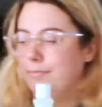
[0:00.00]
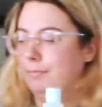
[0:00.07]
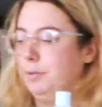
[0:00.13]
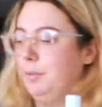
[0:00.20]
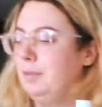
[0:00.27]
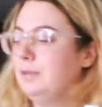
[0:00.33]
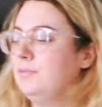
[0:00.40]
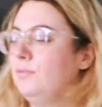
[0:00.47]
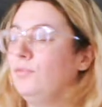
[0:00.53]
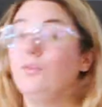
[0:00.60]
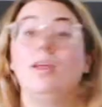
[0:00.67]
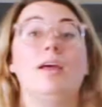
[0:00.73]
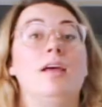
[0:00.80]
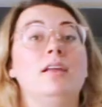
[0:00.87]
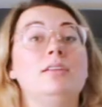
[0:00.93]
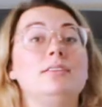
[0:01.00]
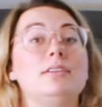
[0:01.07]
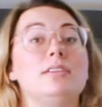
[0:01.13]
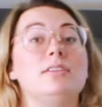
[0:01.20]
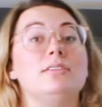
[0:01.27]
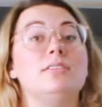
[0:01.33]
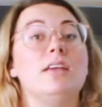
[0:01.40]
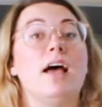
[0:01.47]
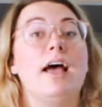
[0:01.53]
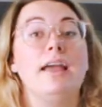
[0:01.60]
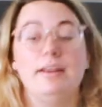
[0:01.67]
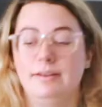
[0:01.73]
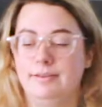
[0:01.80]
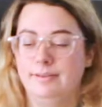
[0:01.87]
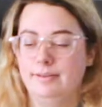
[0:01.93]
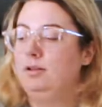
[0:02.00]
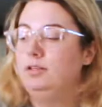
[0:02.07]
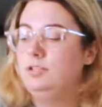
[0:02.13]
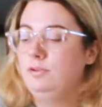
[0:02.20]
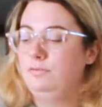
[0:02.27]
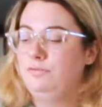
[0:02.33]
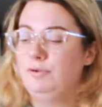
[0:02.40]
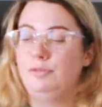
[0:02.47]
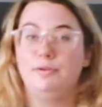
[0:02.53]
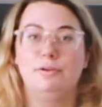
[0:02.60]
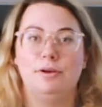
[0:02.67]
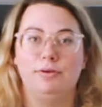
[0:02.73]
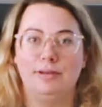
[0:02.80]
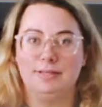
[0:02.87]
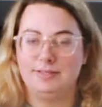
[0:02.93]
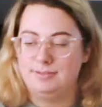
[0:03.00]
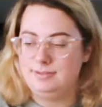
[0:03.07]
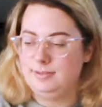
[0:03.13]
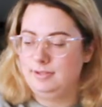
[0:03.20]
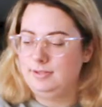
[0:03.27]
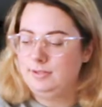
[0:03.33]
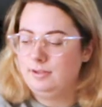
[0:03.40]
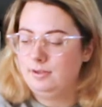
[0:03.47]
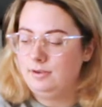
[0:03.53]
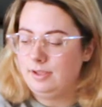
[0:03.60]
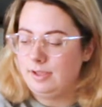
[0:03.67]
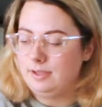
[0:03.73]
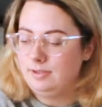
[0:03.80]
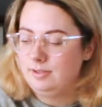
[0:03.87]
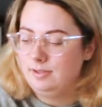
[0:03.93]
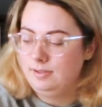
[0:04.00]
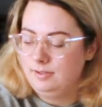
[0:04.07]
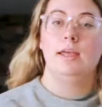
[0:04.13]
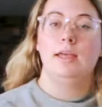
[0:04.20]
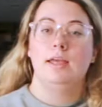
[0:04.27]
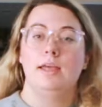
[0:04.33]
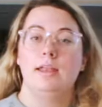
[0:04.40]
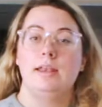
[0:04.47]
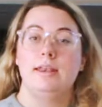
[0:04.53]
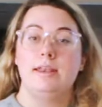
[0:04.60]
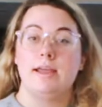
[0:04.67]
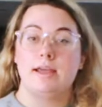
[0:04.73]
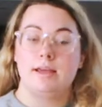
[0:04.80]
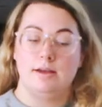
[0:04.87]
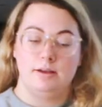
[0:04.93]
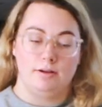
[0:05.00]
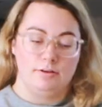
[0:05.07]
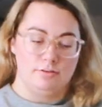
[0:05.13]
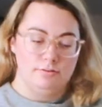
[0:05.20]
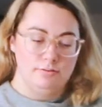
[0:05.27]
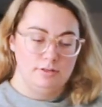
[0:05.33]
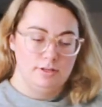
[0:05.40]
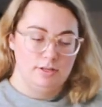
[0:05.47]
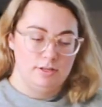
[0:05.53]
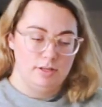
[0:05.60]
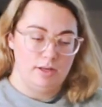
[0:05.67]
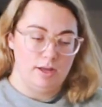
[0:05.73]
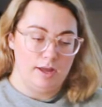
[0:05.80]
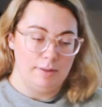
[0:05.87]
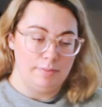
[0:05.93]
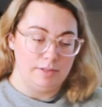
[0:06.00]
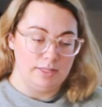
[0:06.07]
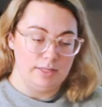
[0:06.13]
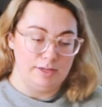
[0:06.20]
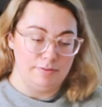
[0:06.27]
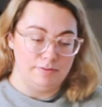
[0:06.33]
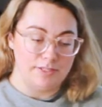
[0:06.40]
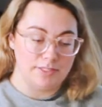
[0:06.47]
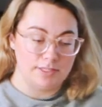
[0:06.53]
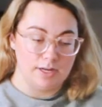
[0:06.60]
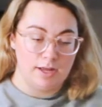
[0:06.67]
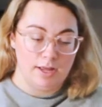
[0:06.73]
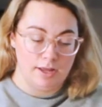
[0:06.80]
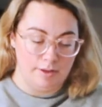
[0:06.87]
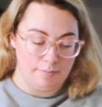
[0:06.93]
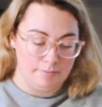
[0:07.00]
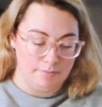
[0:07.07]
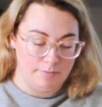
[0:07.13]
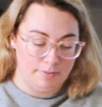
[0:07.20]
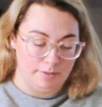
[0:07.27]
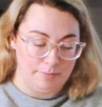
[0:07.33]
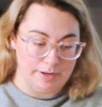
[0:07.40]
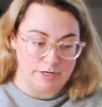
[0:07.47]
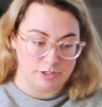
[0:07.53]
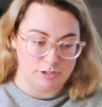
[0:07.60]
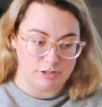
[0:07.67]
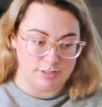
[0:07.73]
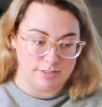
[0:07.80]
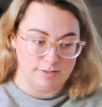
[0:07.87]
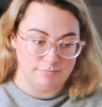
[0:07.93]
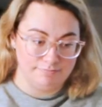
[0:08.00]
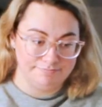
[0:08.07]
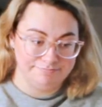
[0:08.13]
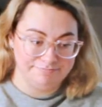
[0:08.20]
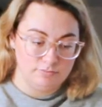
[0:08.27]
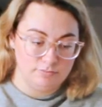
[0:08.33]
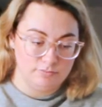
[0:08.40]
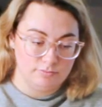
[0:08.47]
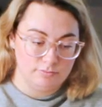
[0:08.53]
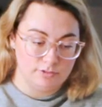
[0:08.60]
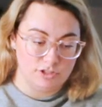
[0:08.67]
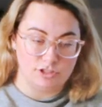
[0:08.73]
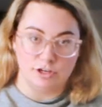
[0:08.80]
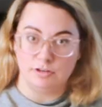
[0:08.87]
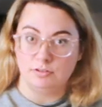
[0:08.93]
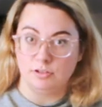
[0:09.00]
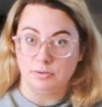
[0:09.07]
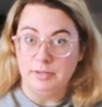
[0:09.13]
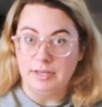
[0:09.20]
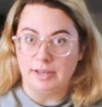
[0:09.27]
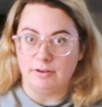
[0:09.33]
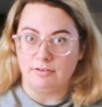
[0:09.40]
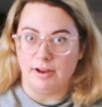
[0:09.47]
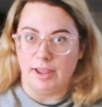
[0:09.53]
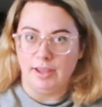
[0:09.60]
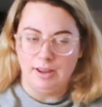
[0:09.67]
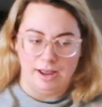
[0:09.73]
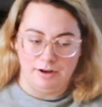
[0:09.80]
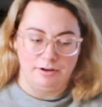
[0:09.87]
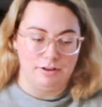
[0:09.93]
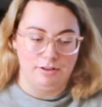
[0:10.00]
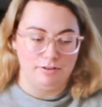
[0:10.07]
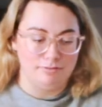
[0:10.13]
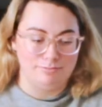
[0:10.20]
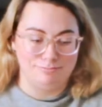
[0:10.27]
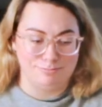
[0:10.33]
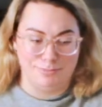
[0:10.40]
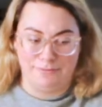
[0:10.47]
Put these to the side until further notice. Okay. Now, I believe it's time that we actually start doing it, right? I don't know.